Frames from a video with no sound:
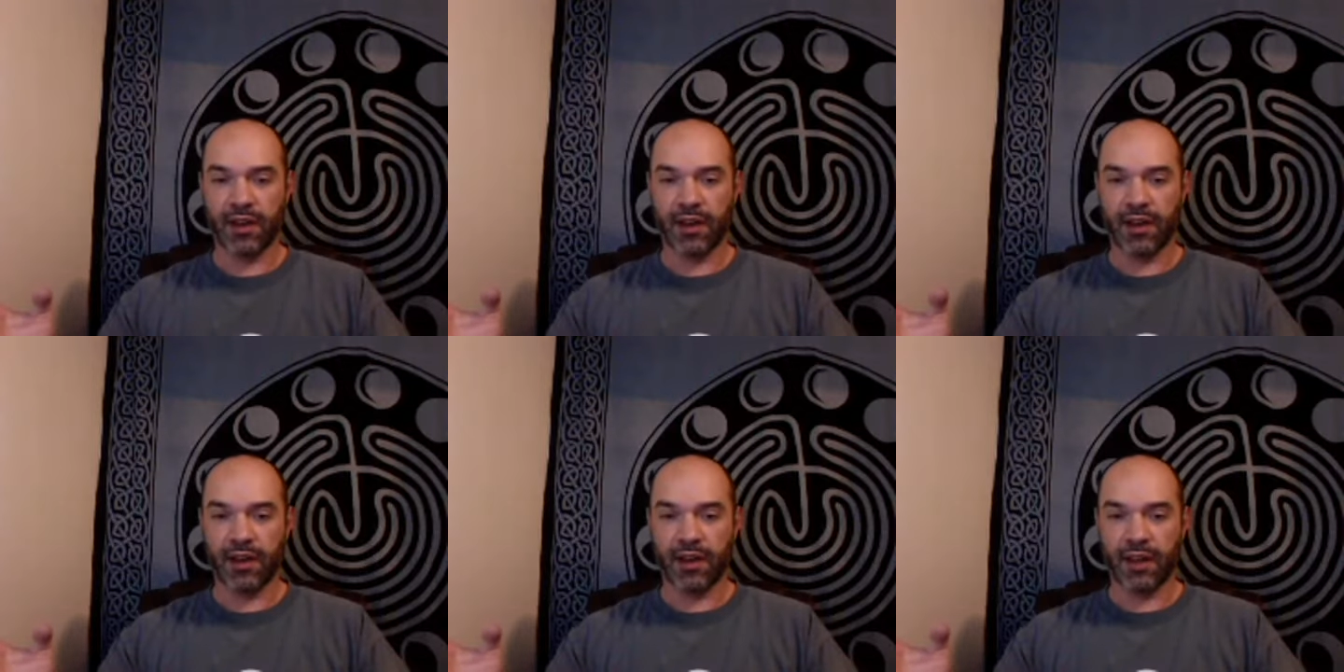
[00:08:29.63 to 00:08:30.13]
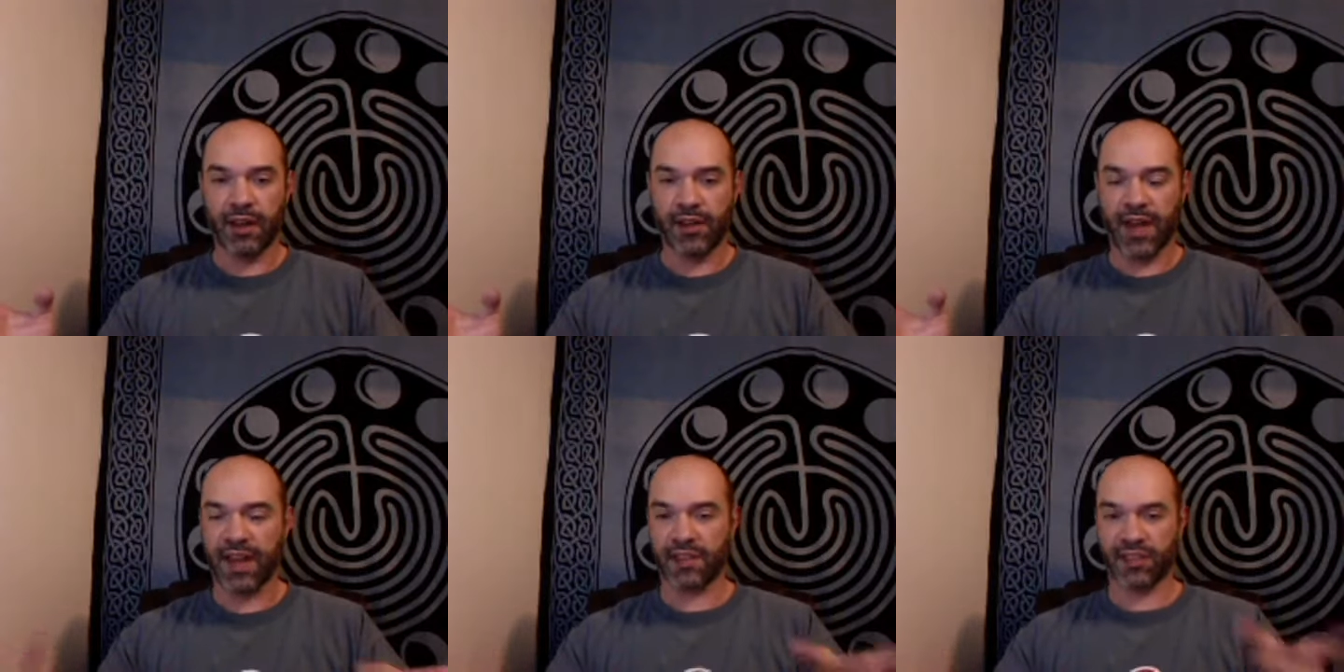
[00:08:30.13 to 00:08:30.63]
And
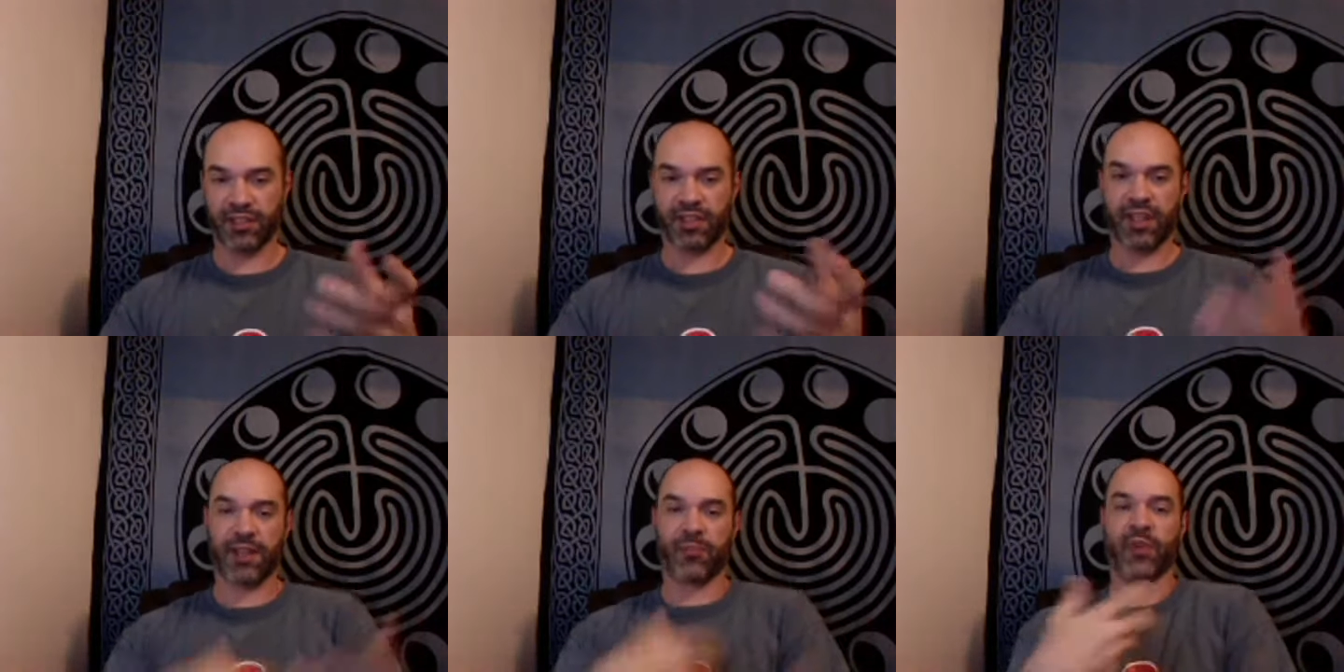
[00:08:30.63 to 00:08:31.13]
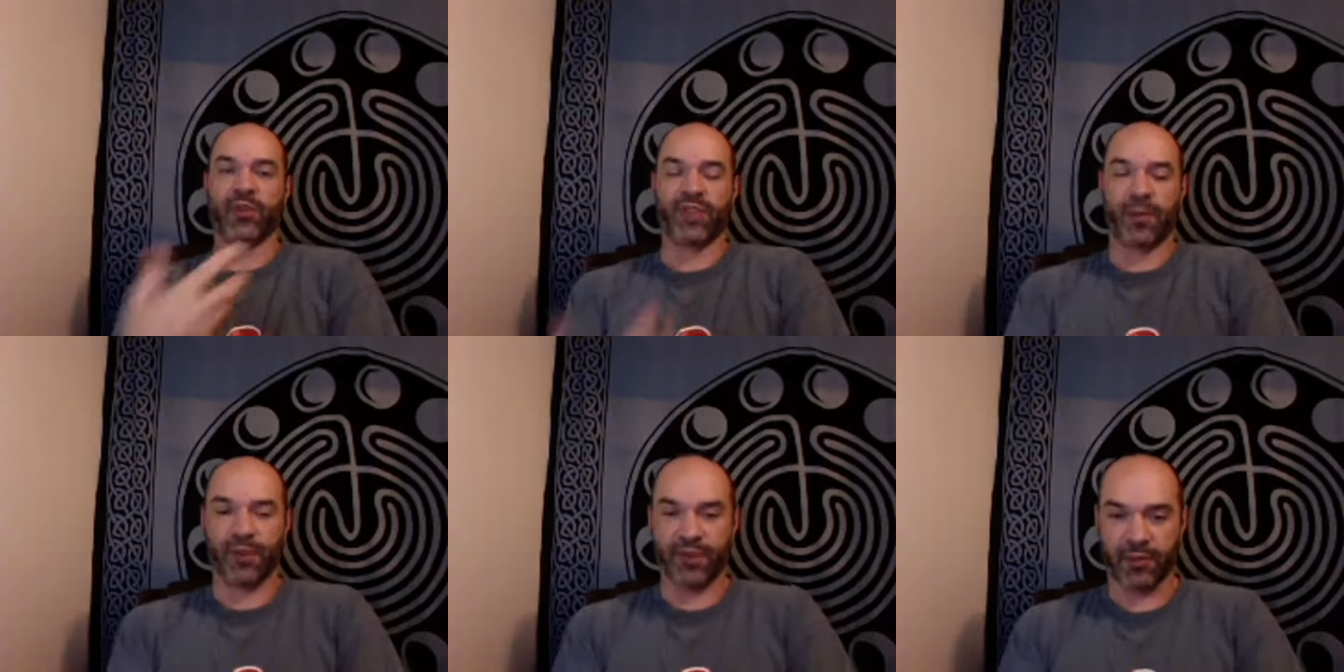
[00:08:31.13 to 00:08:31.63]
that just builds
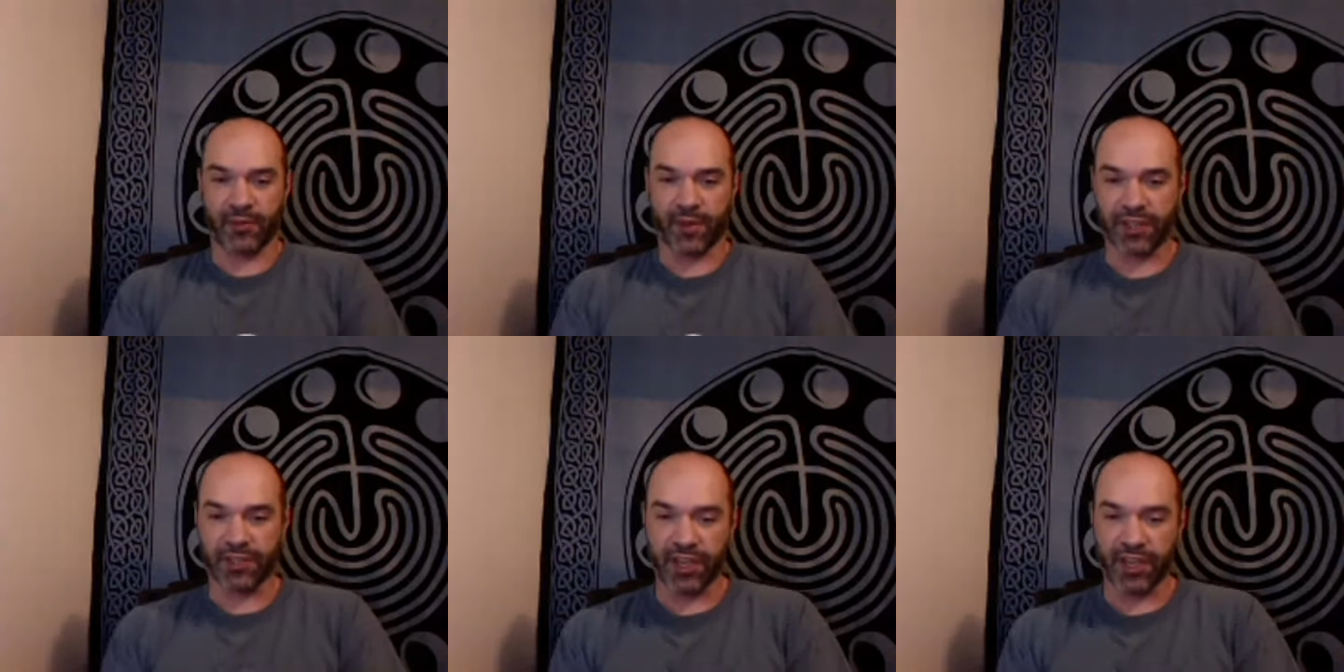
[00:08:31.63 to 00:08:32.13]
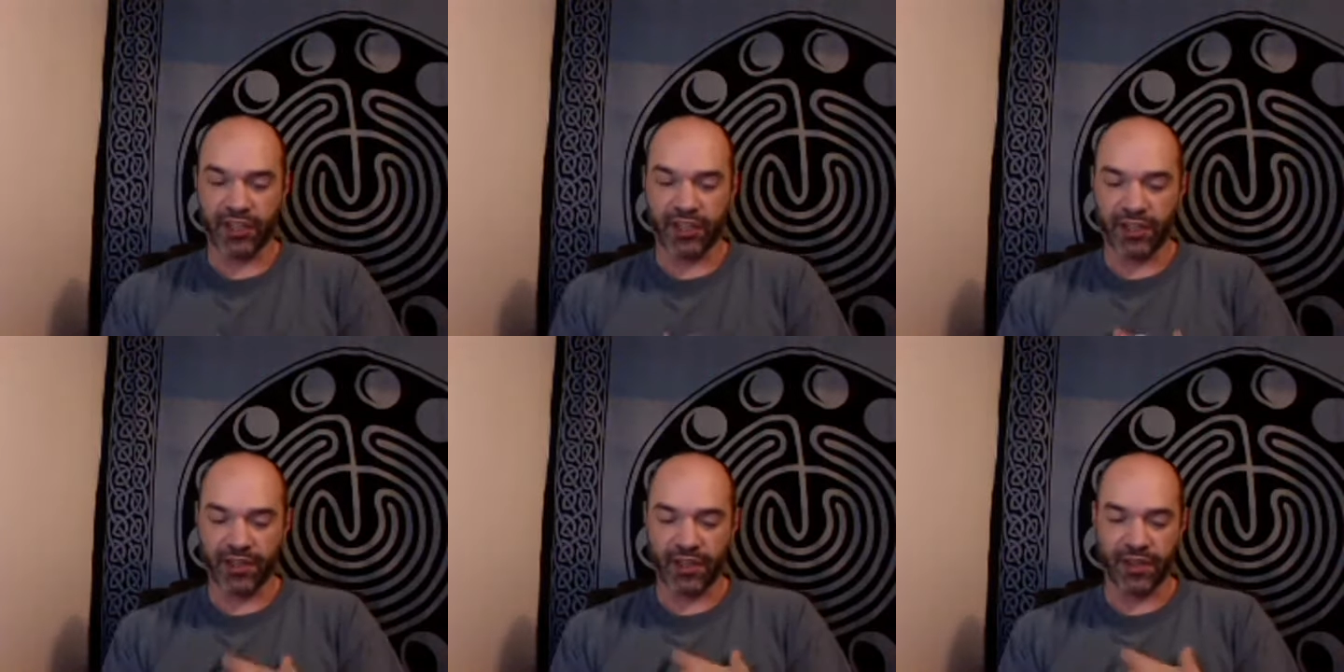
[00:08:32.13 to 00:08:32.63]
up into frustration,
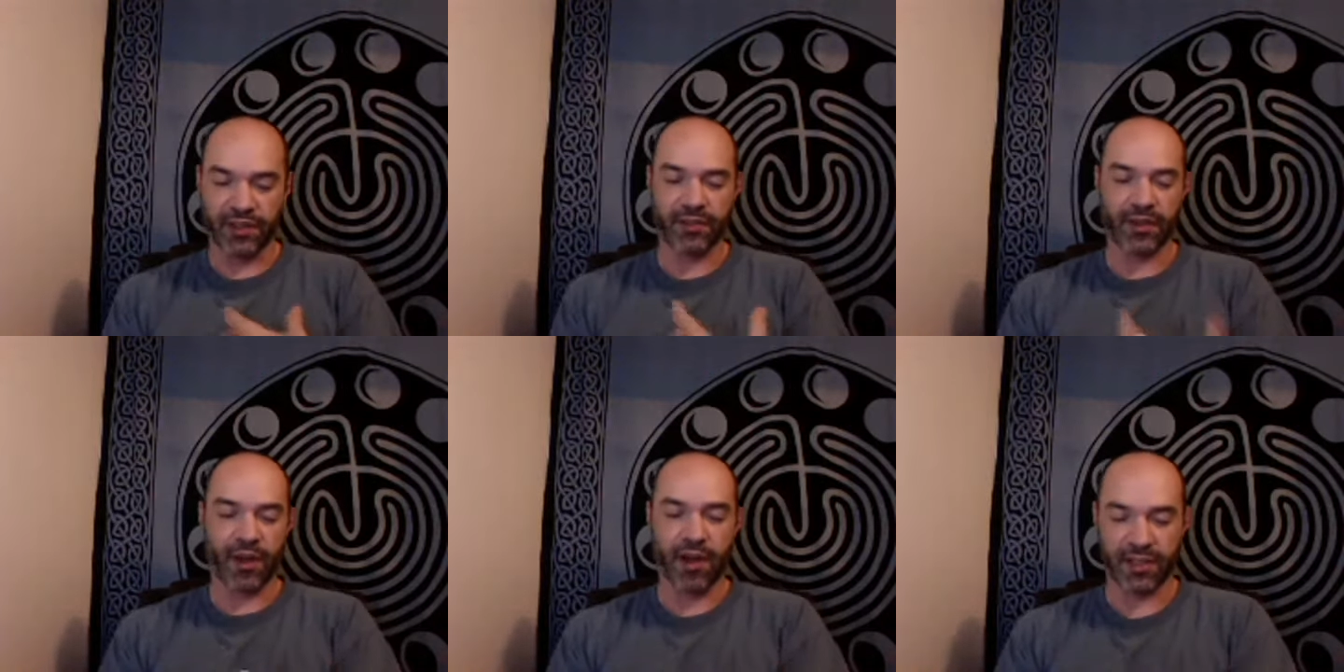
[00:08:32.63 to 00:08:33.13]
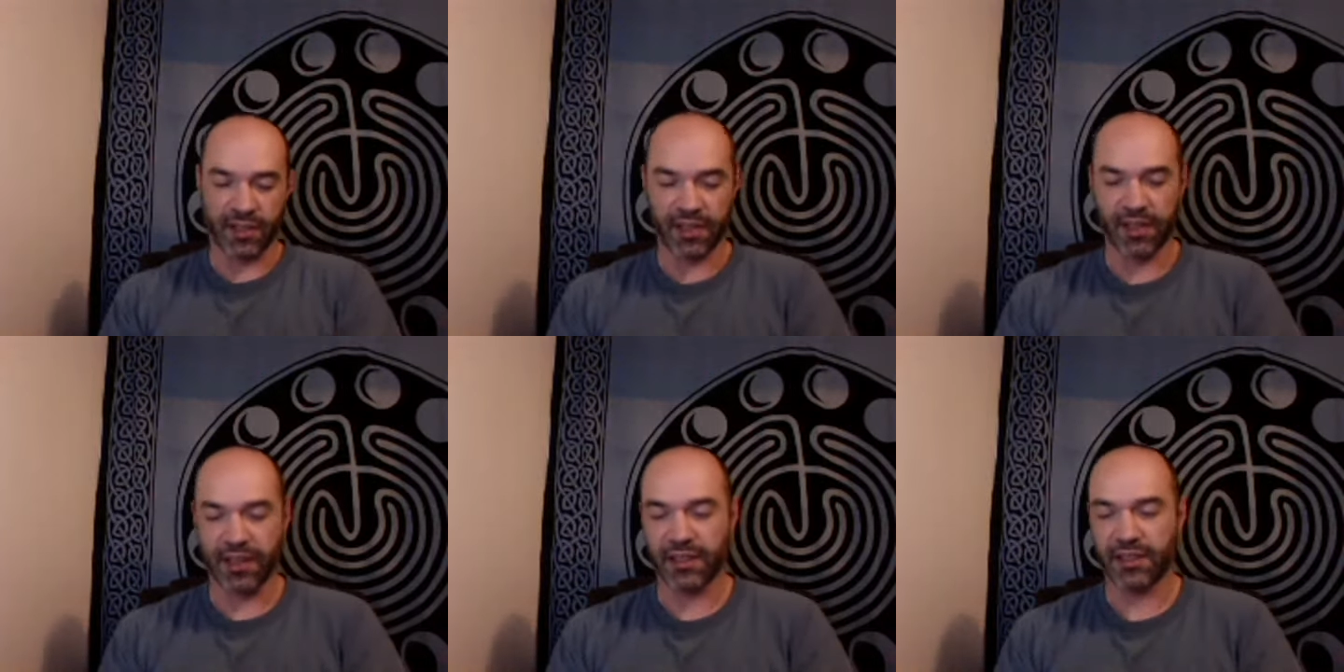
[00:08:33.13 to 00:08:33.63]
and the nausea
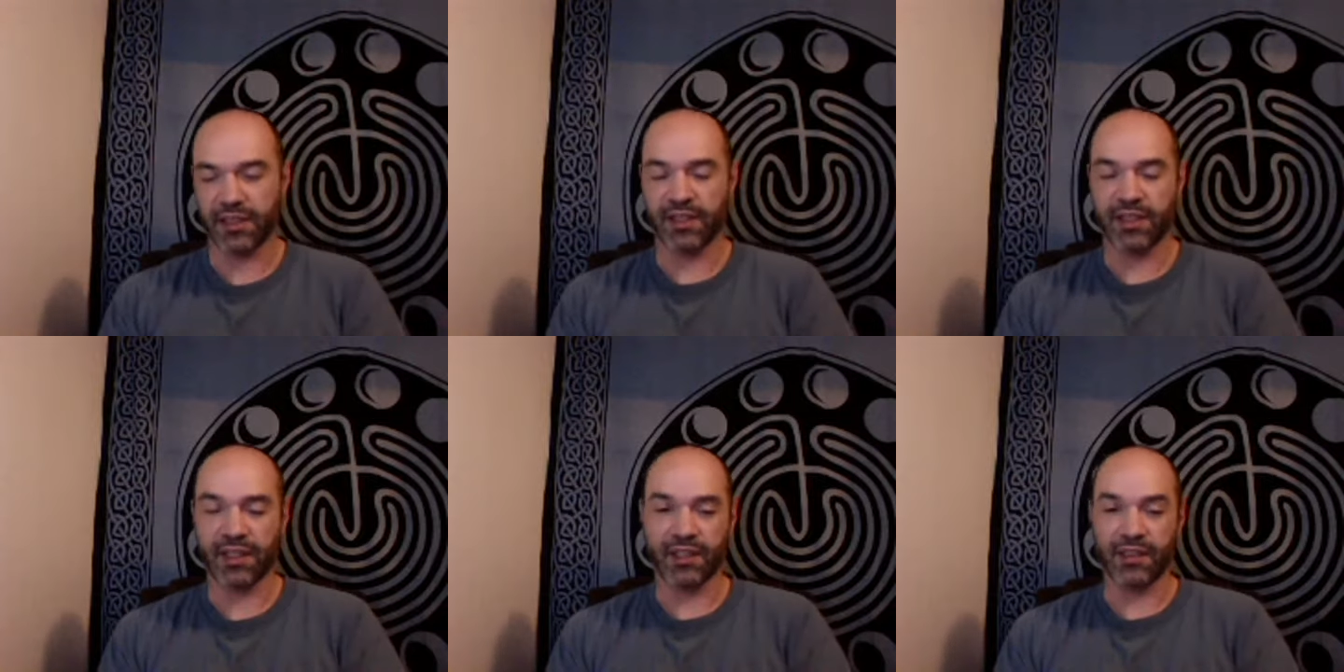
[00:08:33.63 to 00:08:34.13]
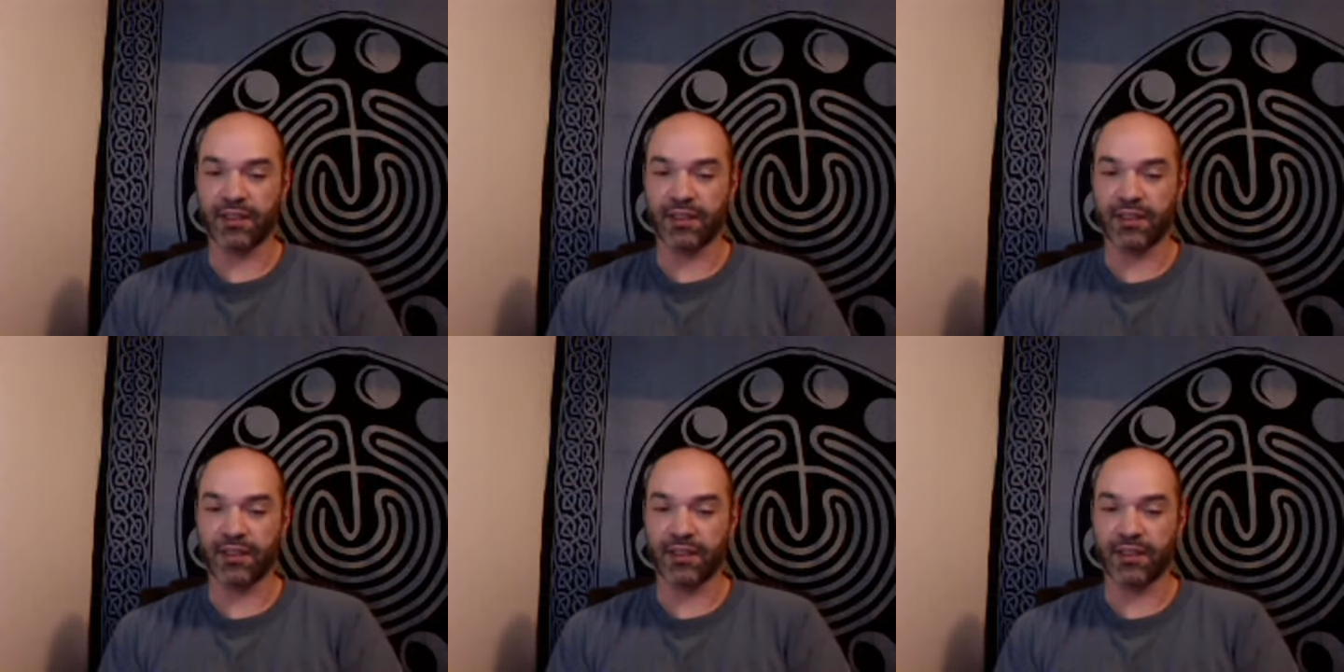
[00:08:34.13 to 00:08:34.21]
hits, and then